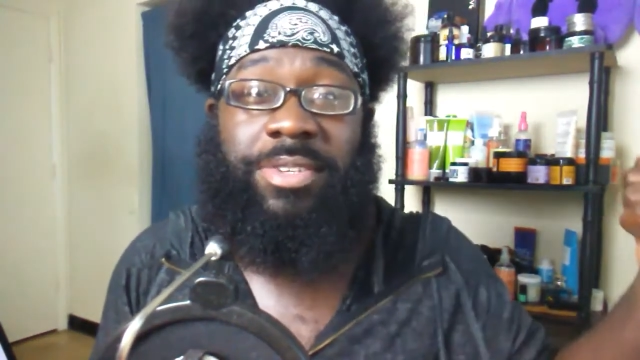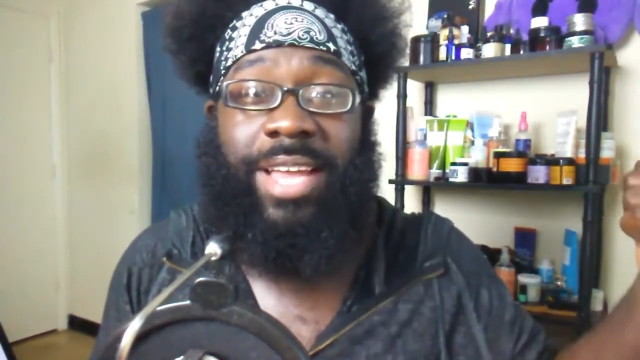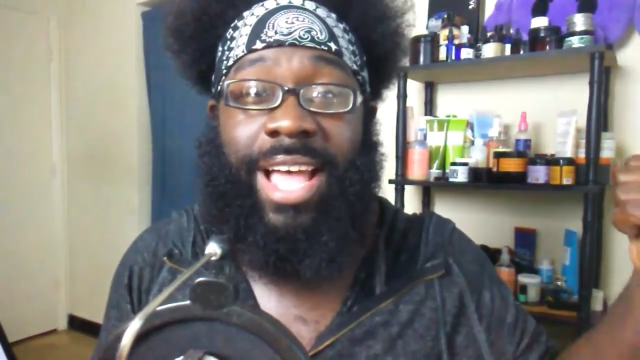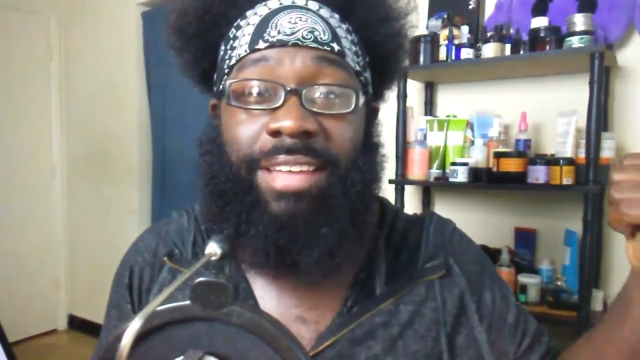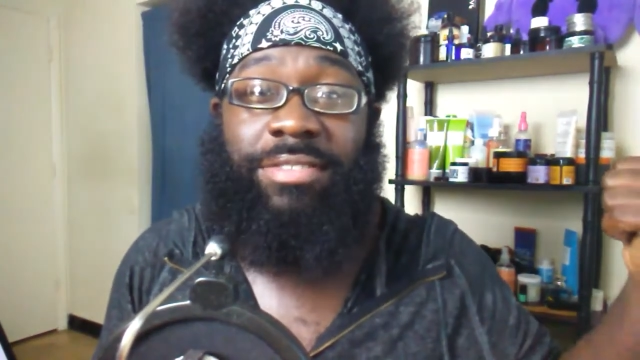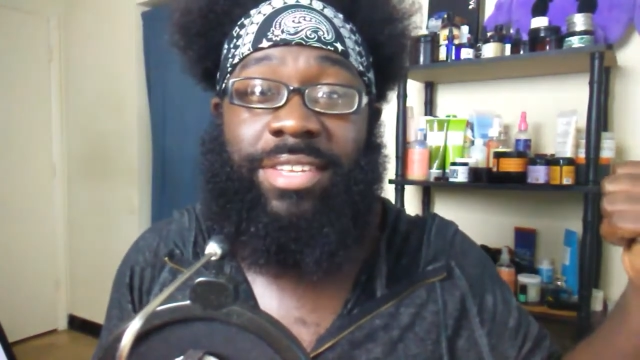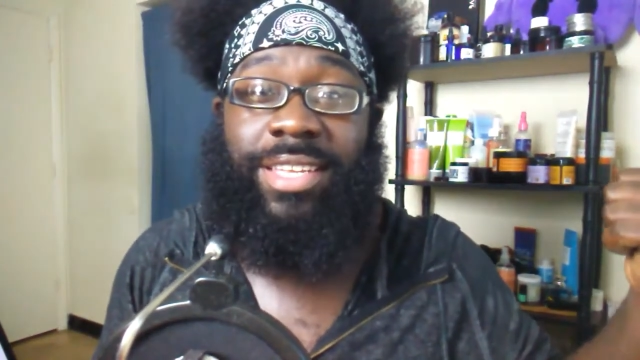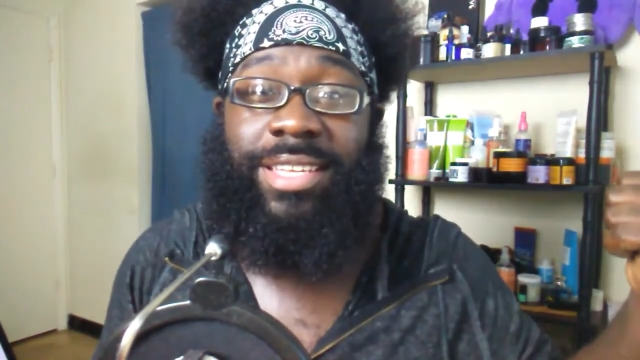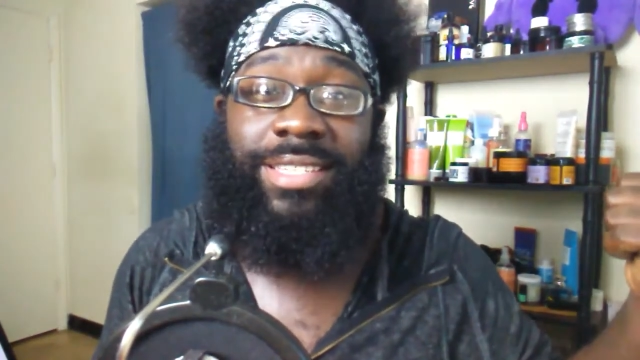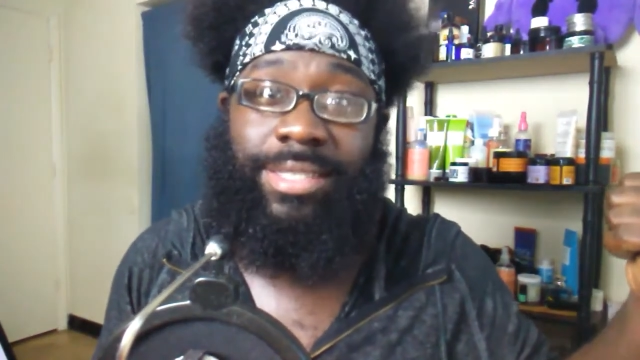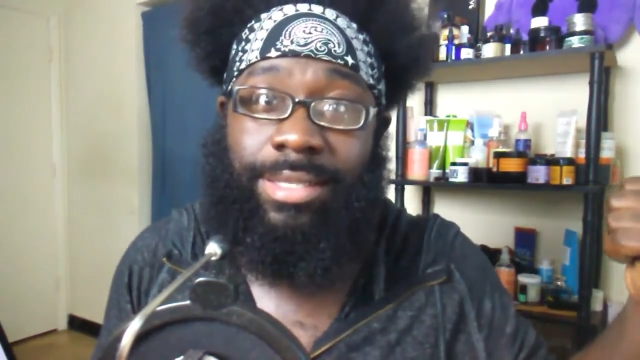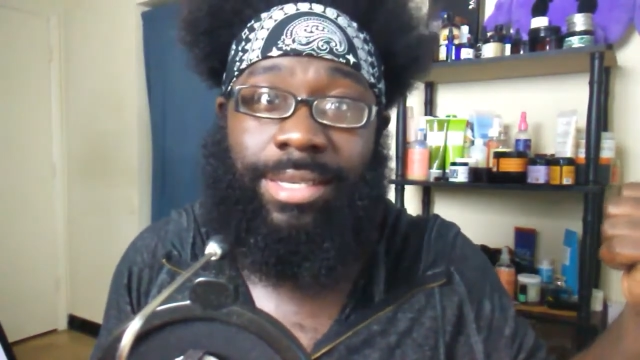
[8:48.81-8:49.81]
to the
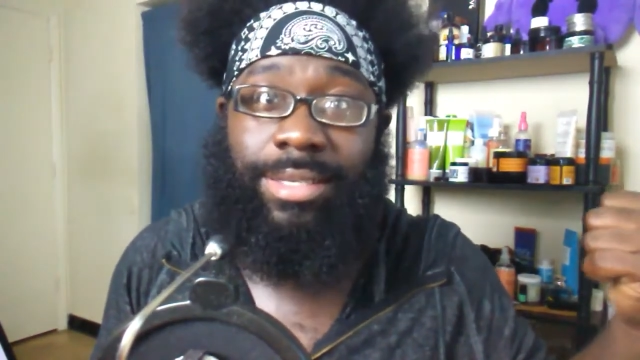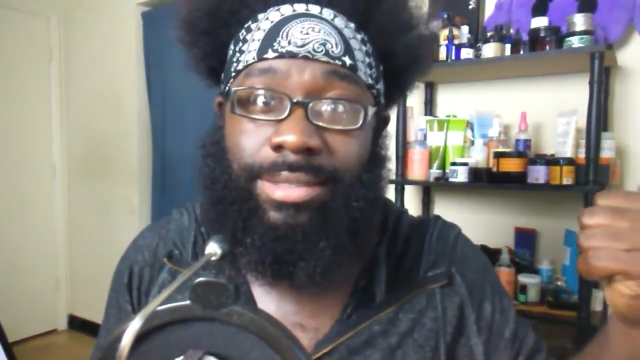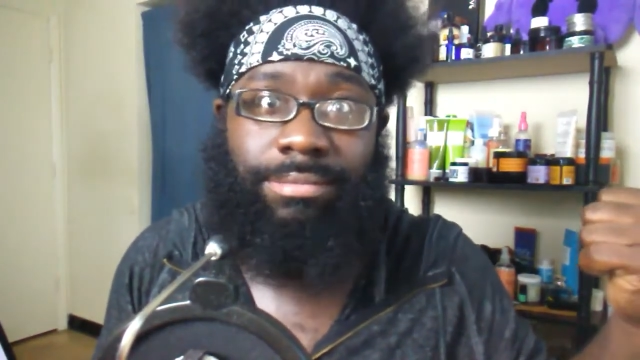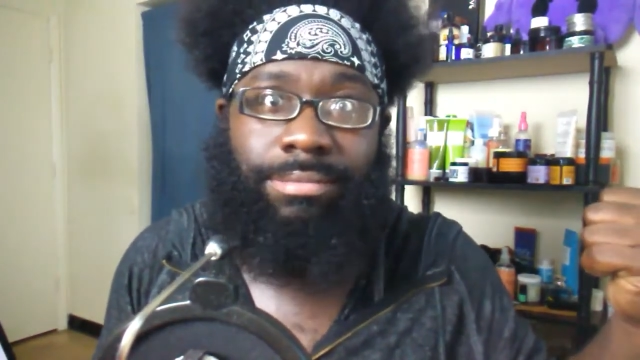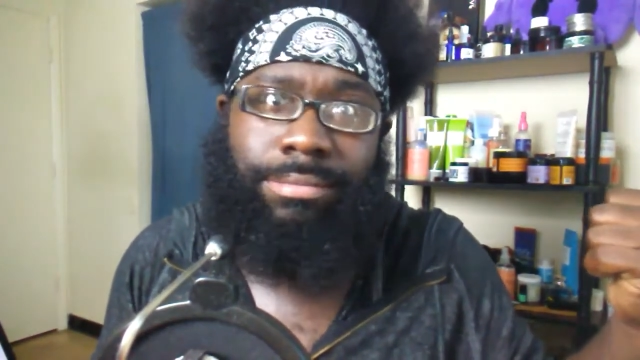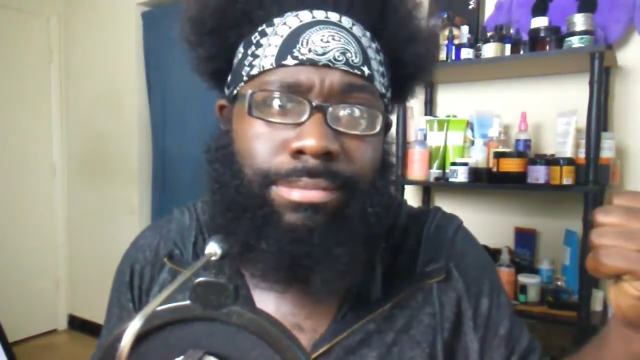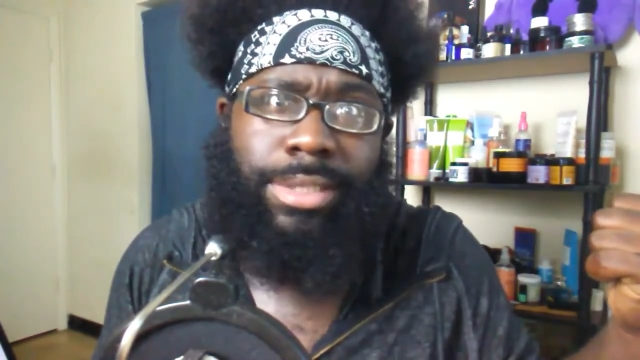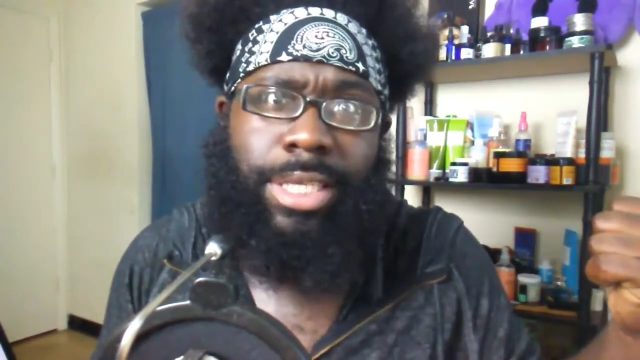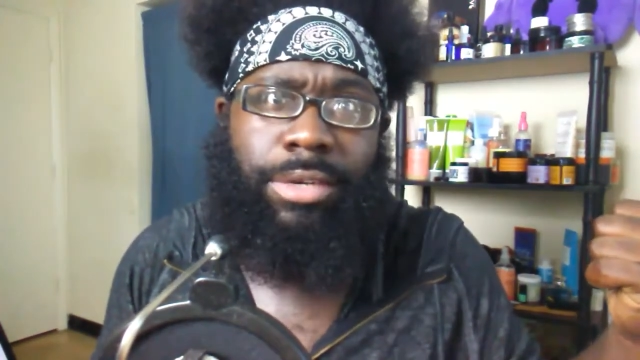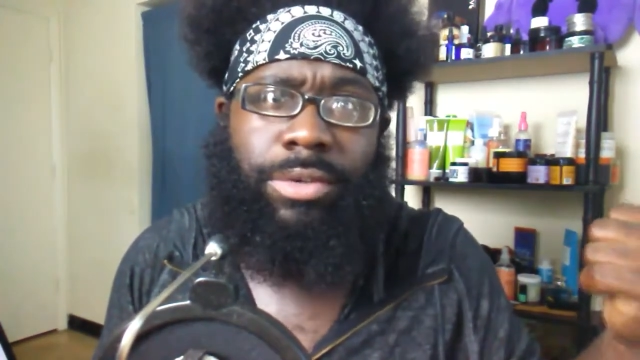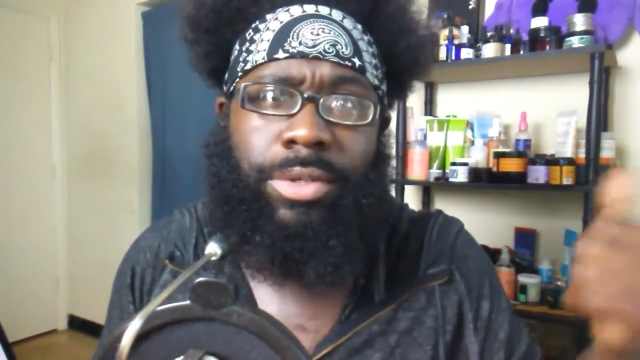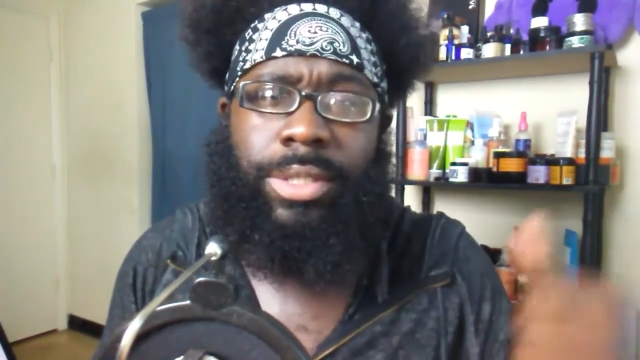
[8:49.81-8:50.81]
IV
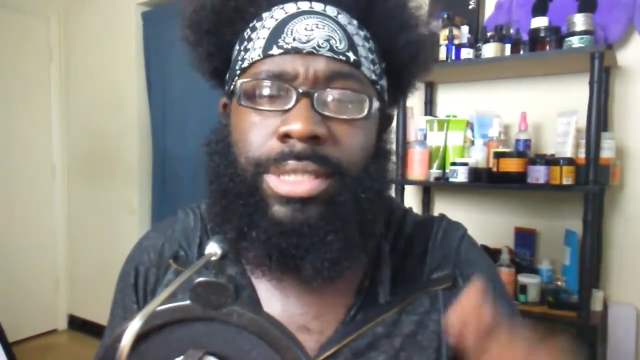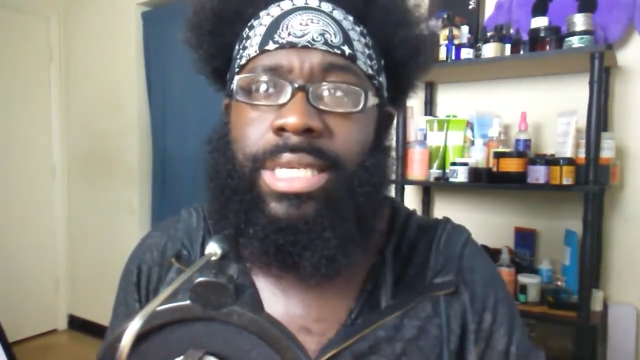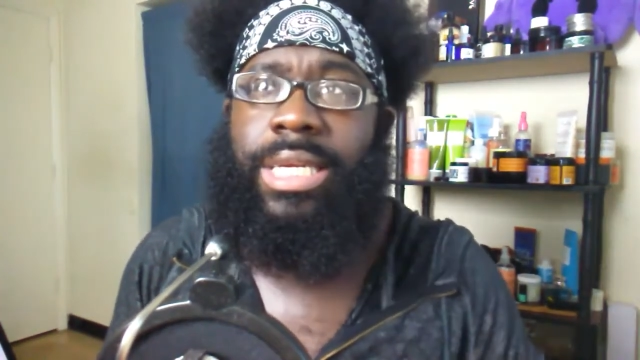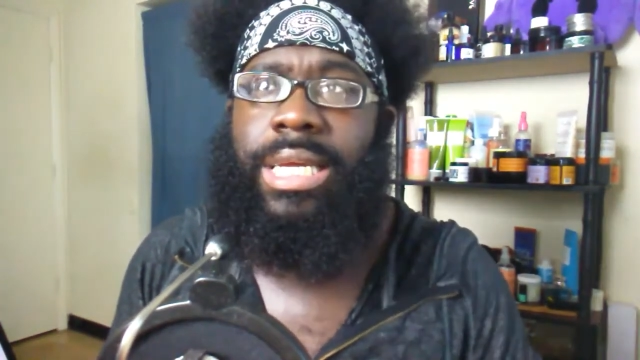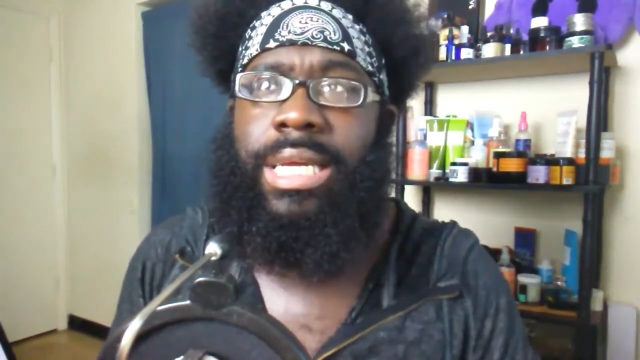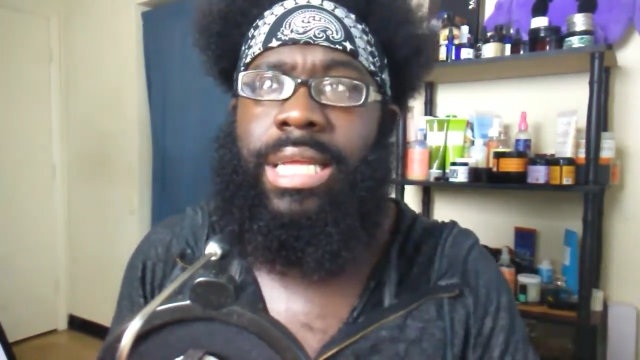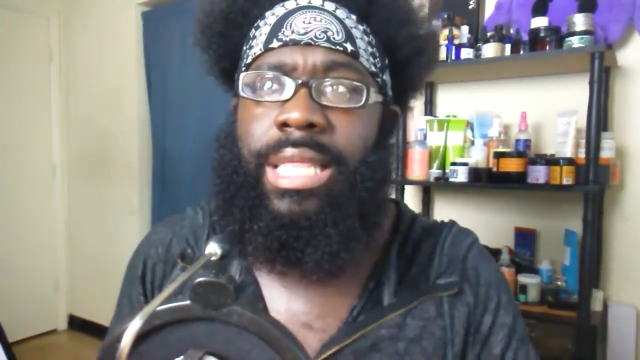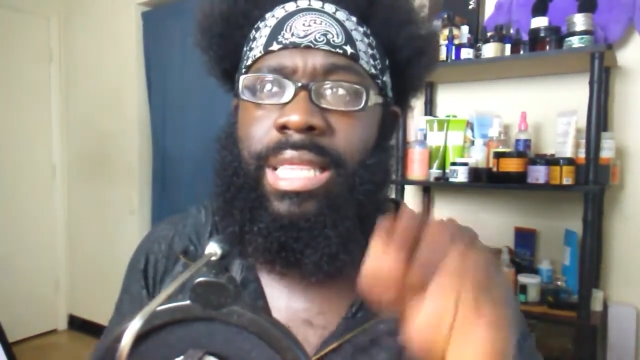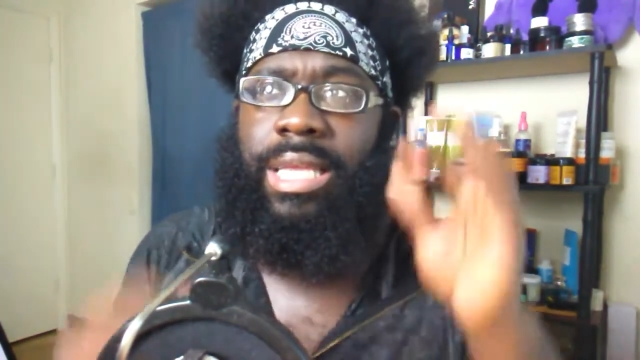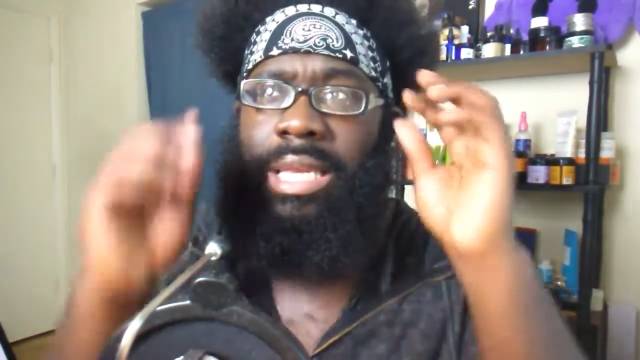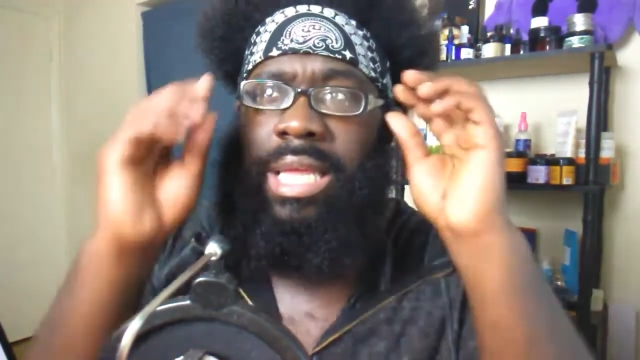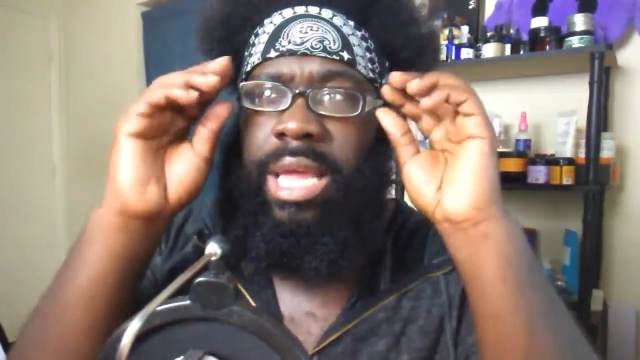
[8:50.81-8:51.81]
steroids, and
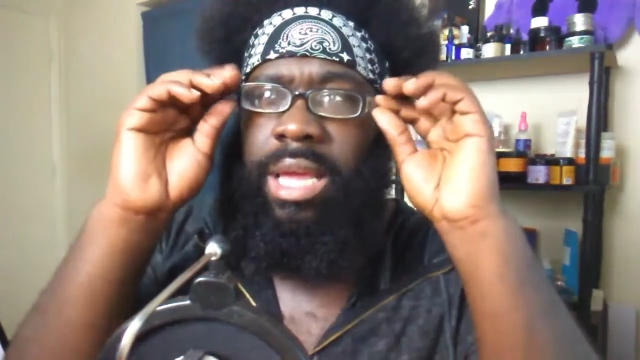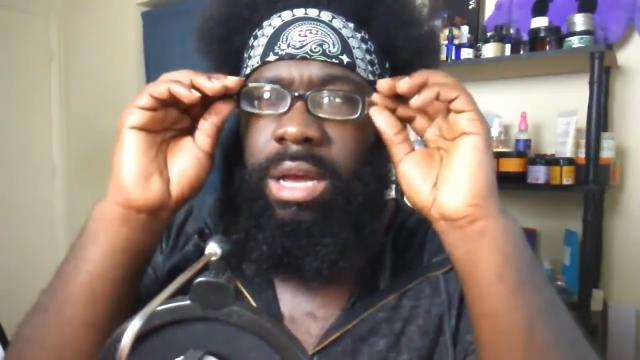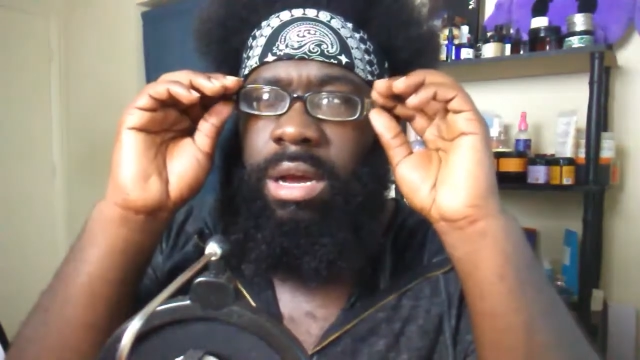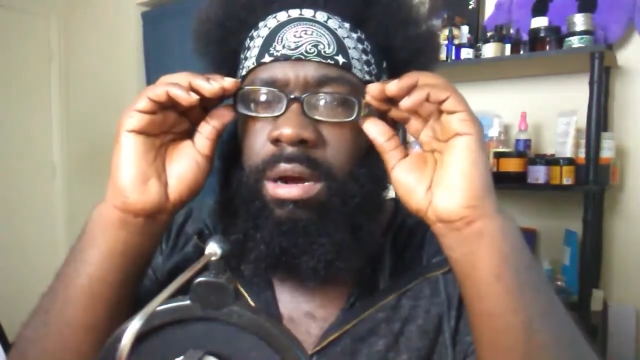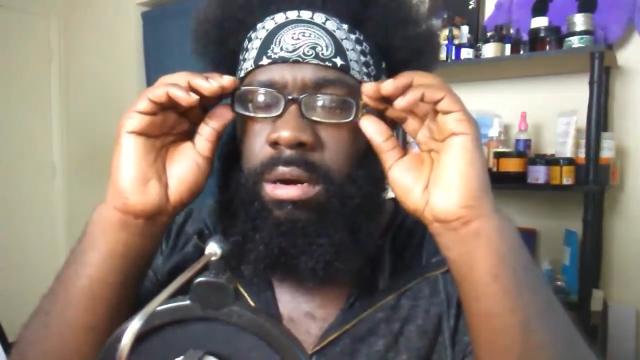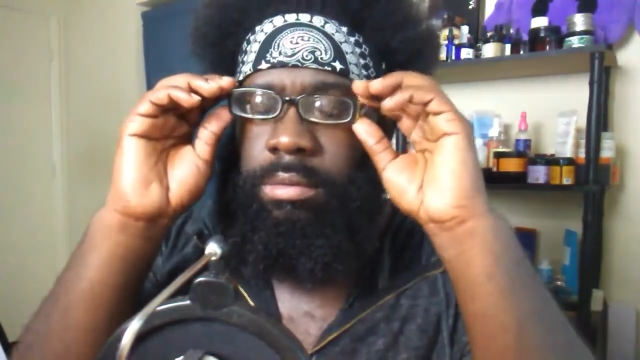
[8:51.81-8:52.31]
then they